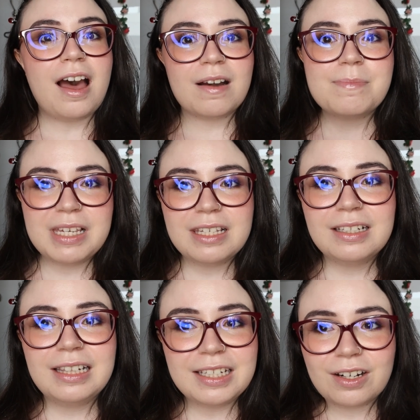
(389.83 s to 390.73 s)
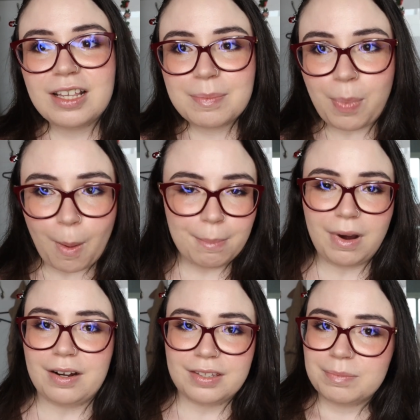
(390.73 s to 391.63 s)
are being literally
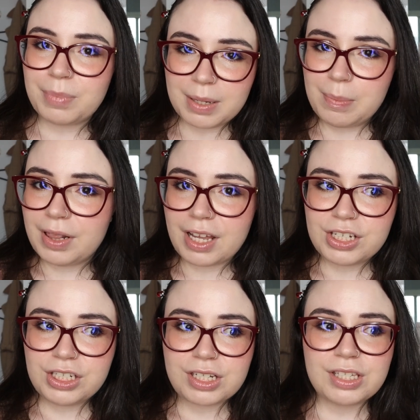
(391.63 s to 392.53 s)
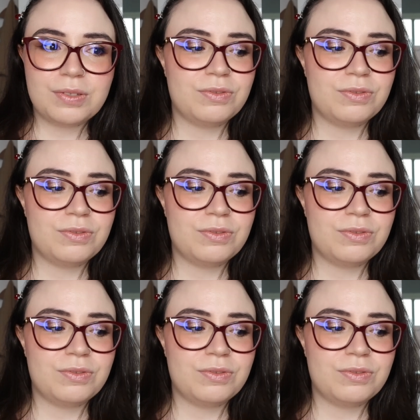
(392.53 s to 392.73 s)
bombarded by blushes.